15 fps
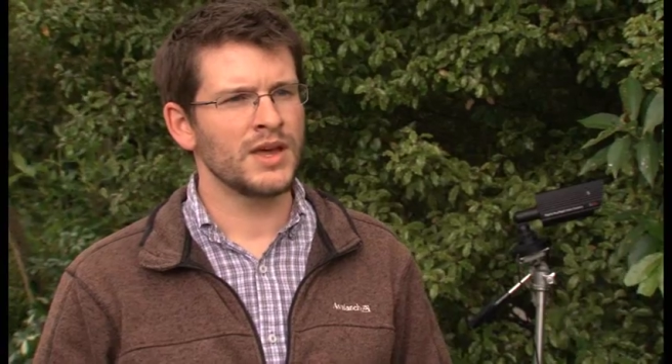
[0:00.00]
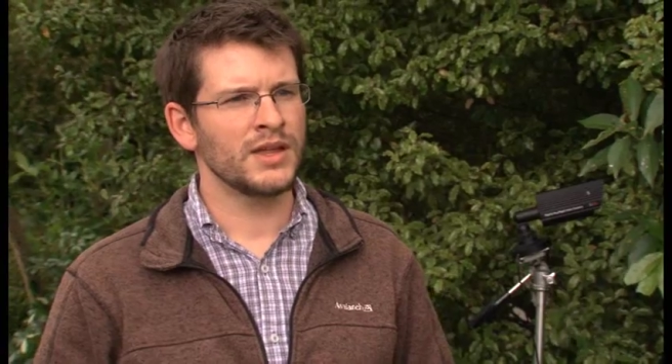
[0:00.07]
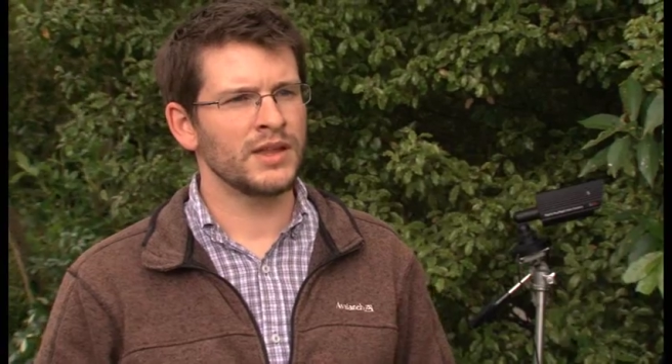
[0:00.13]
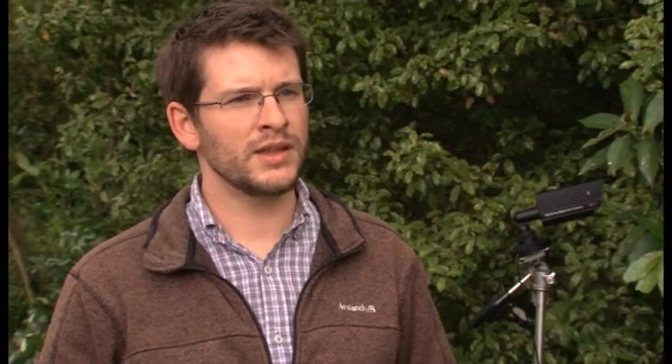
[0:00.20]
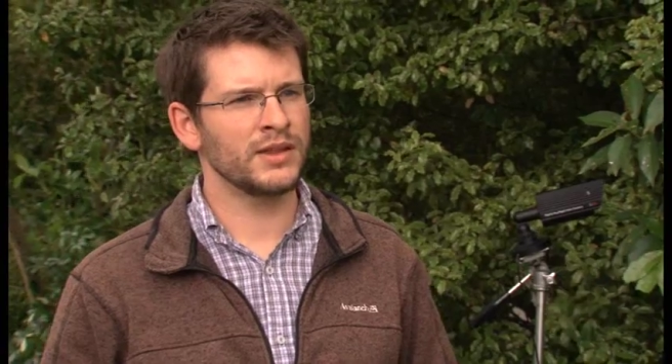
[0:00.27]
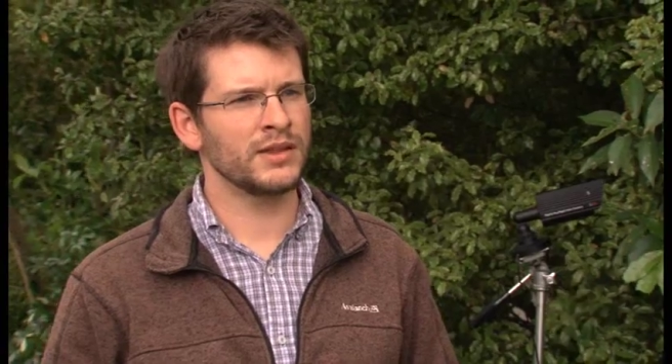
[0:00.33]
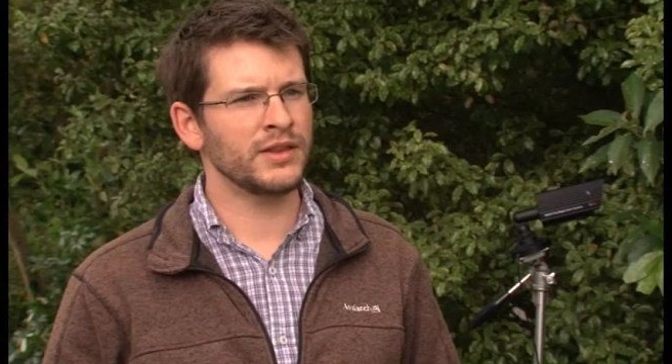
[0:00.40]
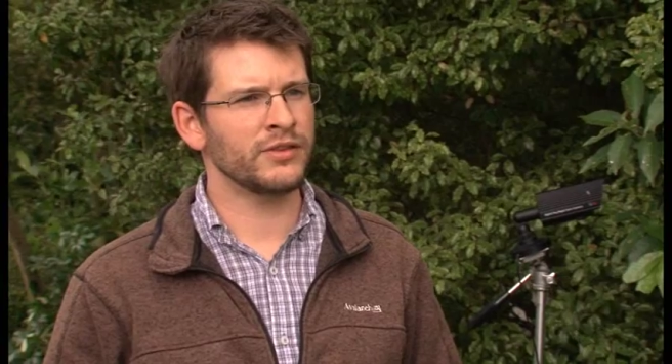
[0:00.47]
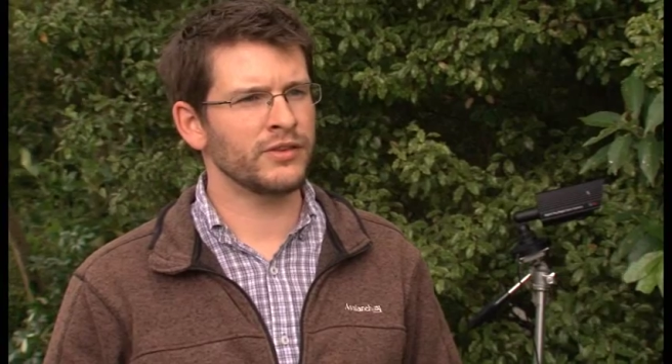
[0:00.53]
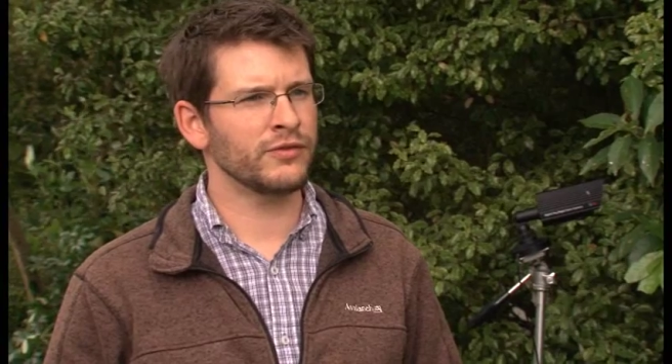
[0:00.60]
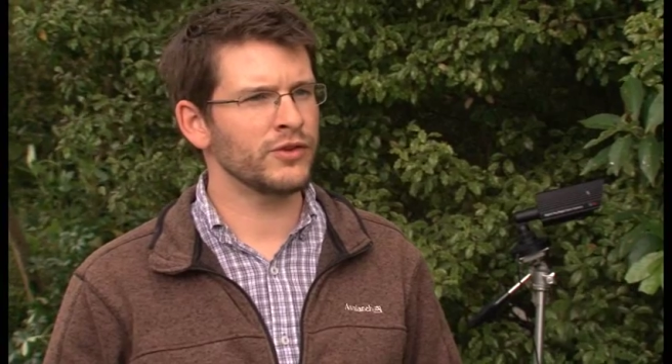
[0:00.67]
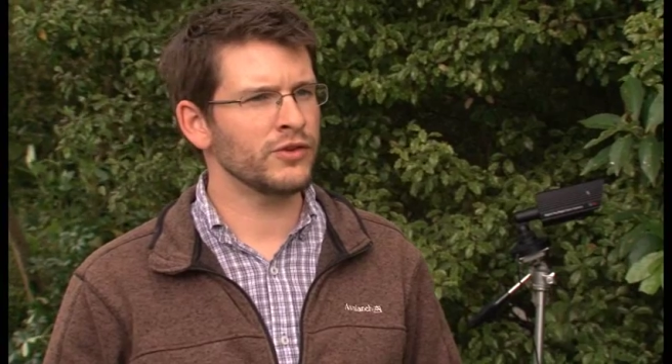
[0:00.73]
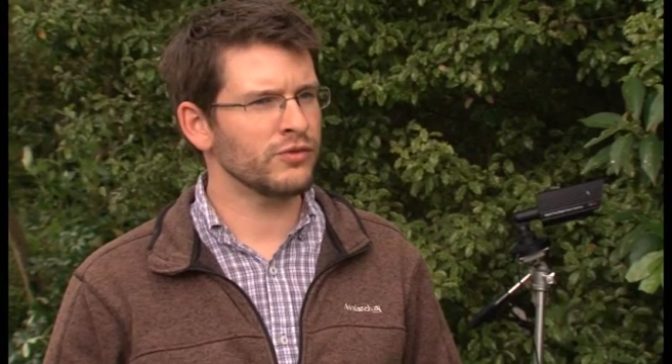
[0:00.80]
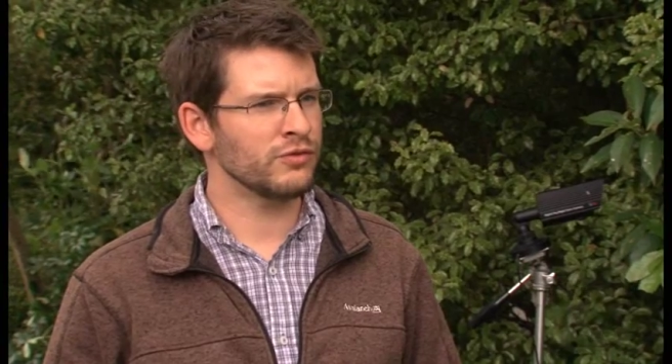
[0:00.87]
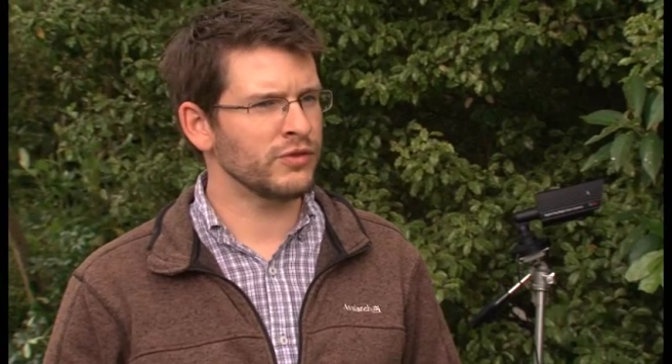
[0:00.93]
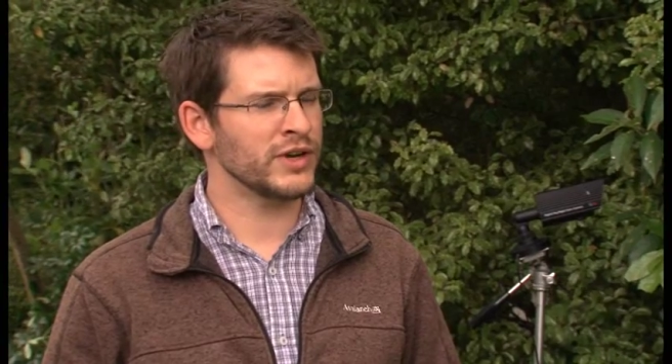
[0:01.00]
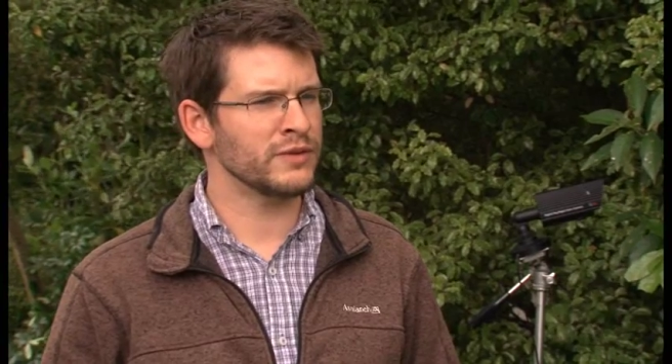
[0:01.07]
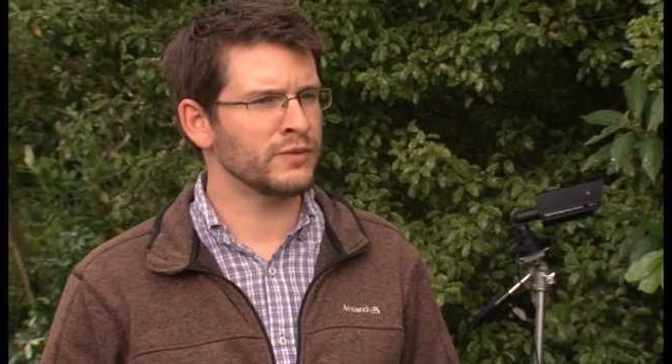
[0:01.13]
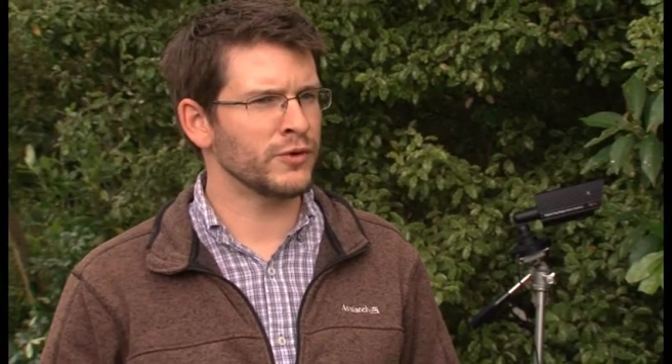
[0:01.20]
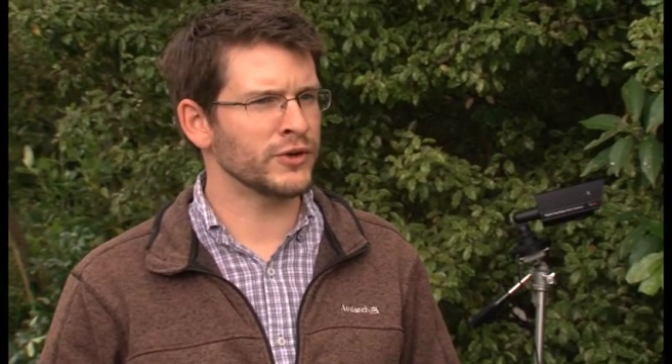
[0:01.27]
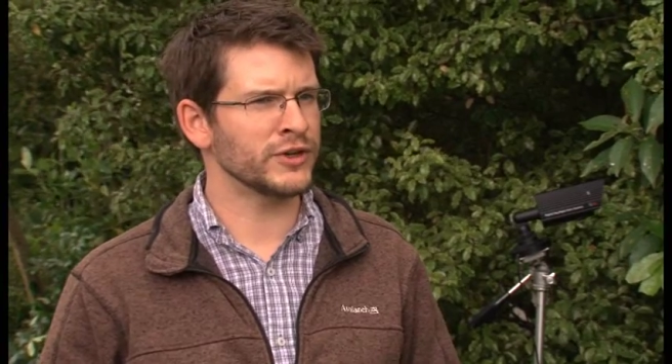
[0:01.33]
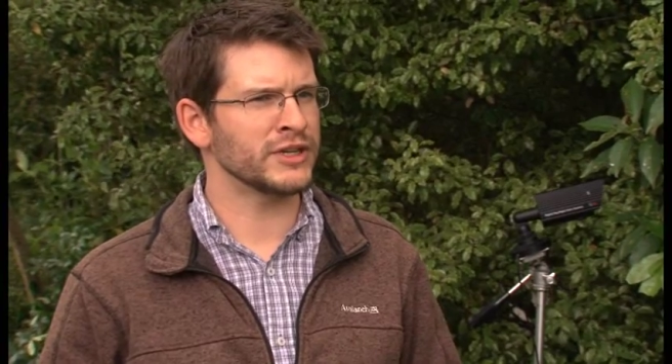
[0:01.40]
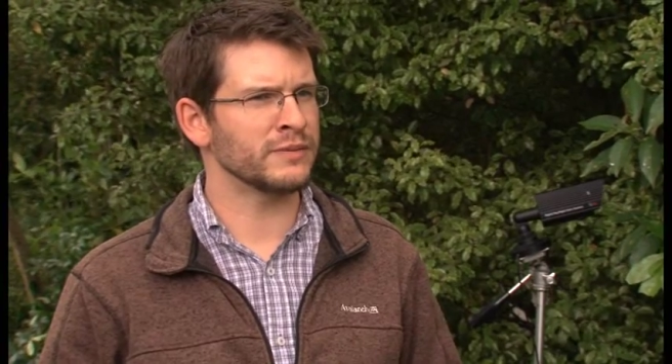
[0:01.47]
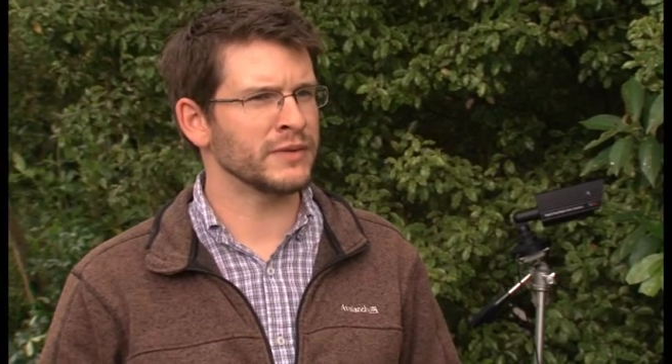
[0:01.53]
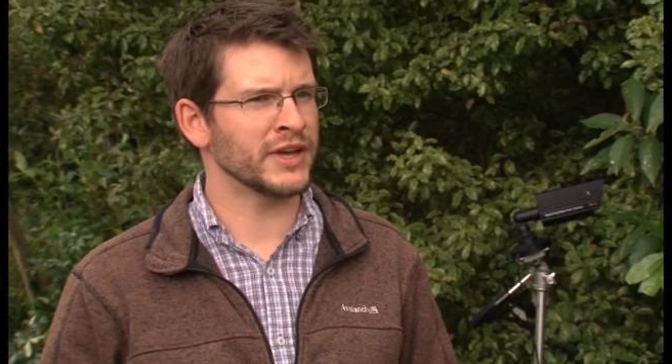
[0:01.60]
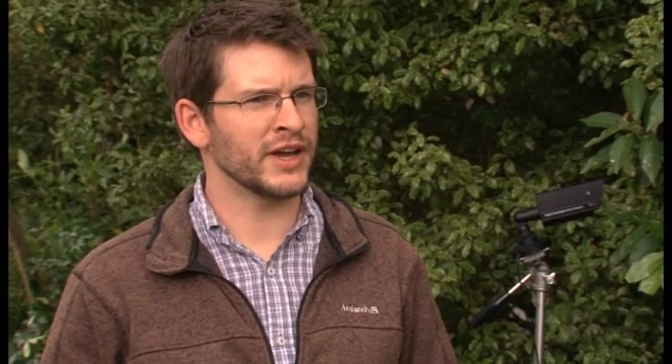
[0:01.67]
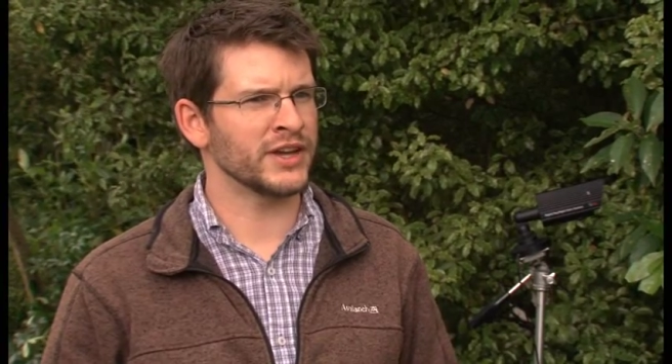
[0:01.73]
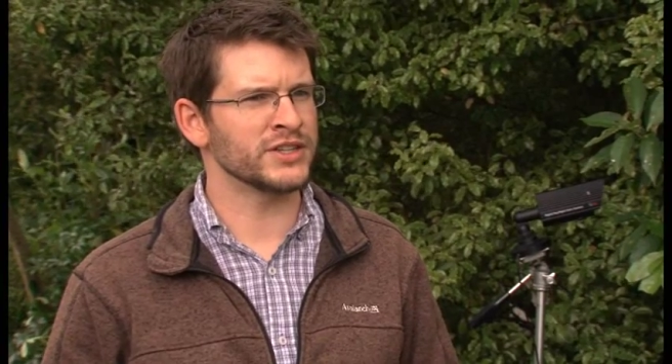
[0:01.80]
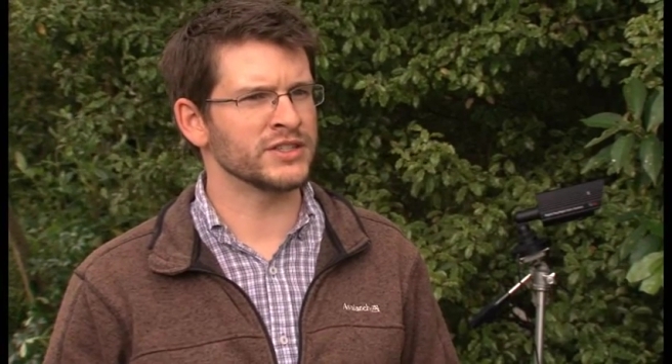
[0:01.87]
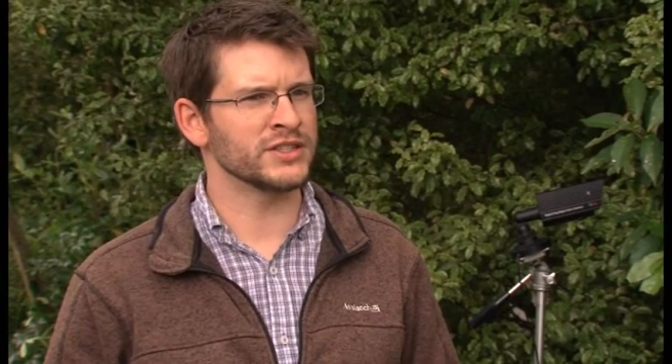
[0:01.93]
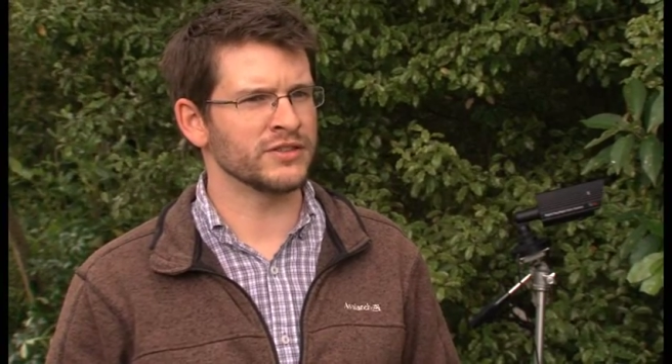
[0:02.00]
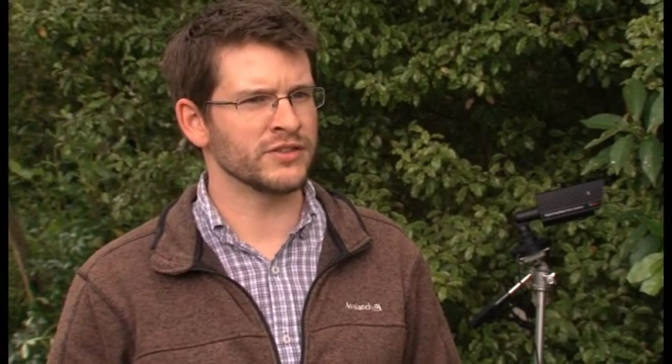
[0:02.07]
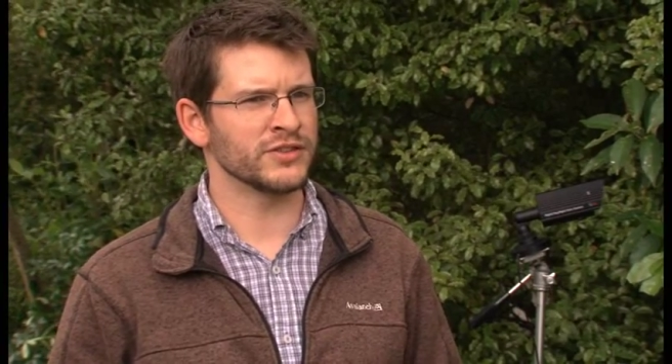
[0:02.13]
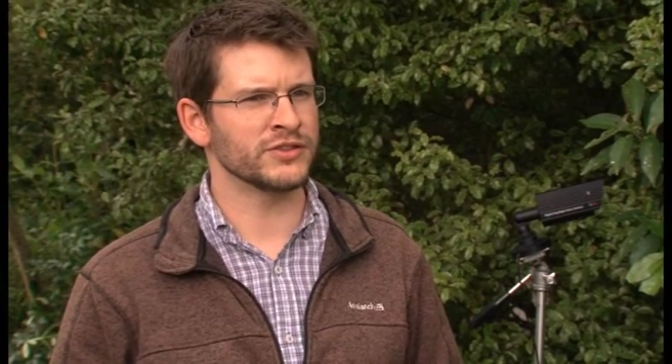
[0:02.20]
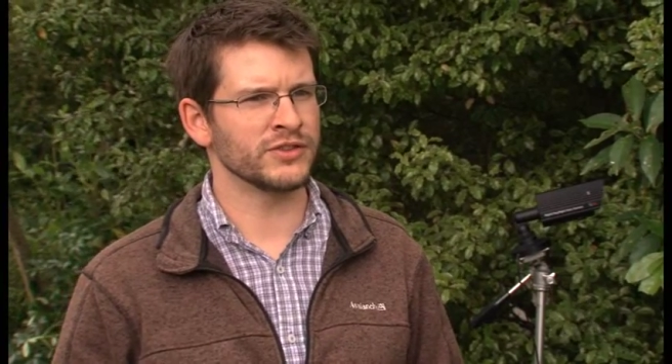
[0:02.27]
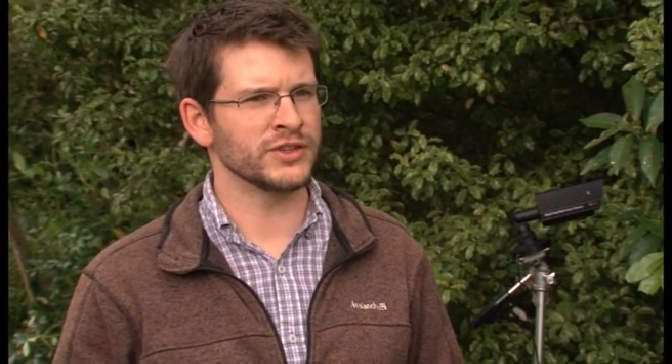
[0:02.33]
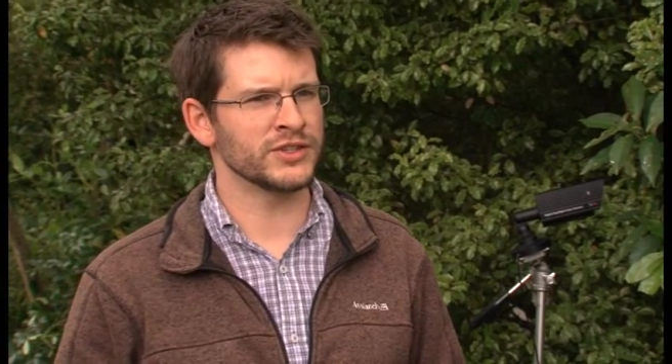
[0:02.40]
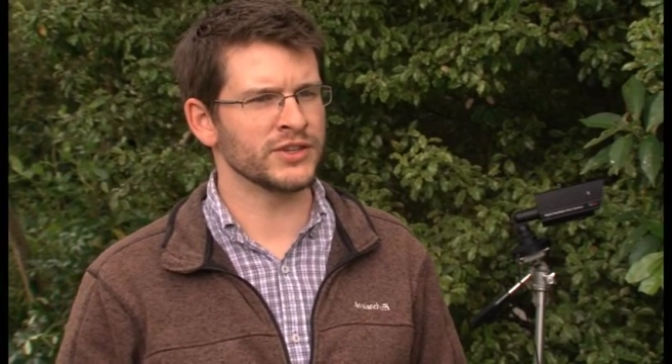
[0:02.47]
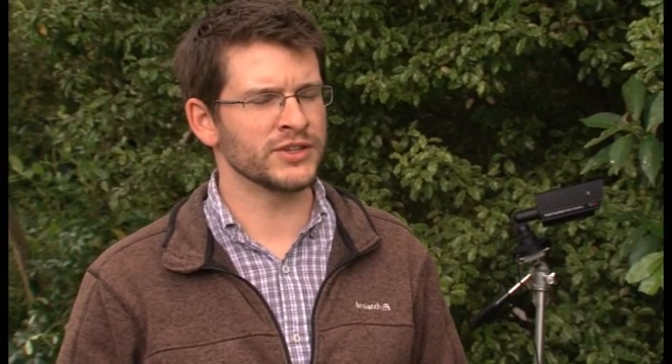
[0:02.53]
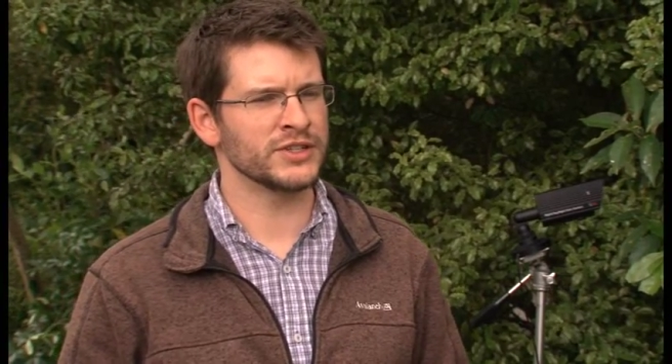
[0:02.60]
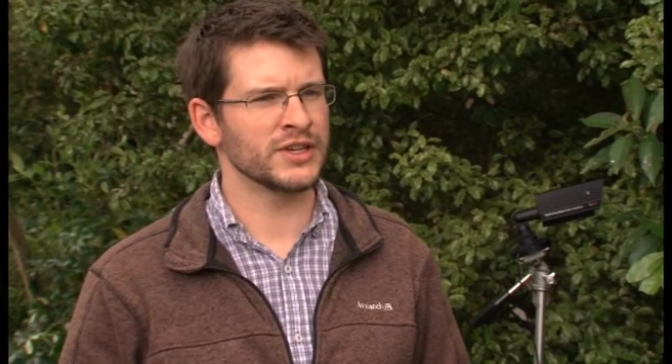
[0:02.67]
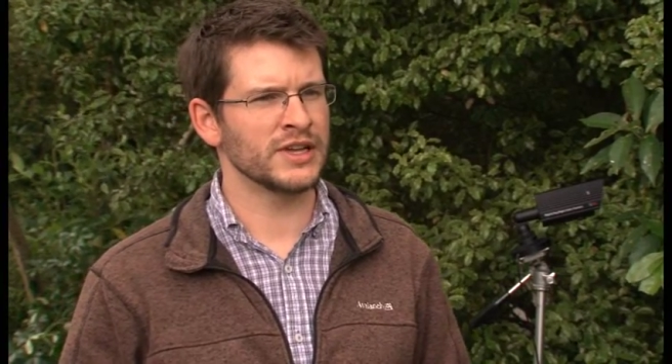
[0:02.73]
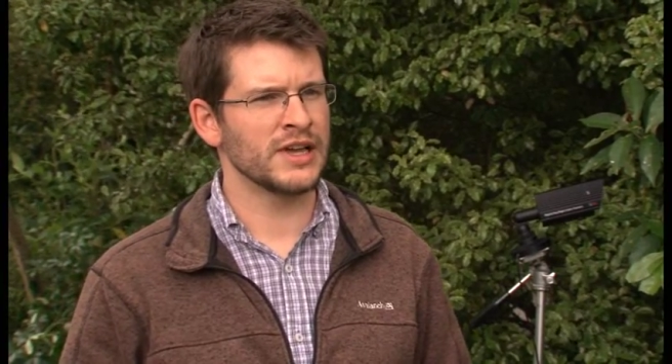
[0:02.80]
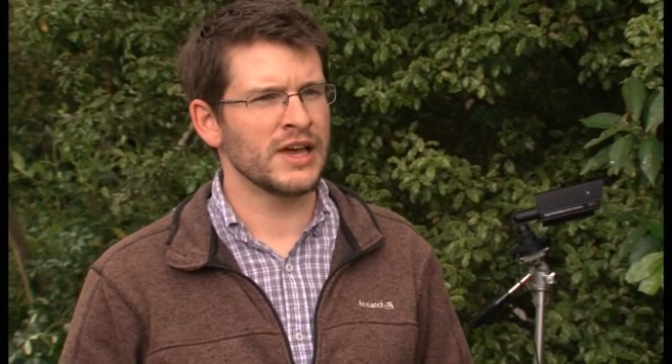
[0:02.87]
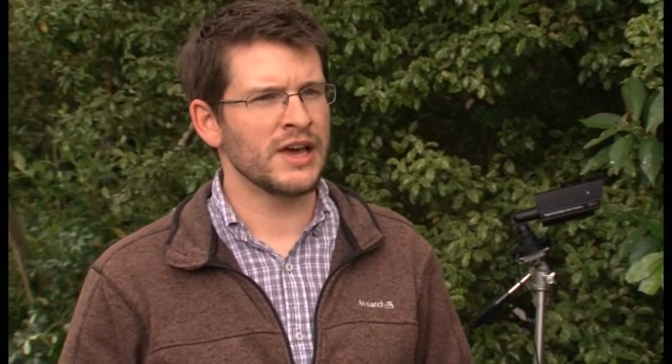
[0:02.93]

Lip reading: There's a few really important implications of this research.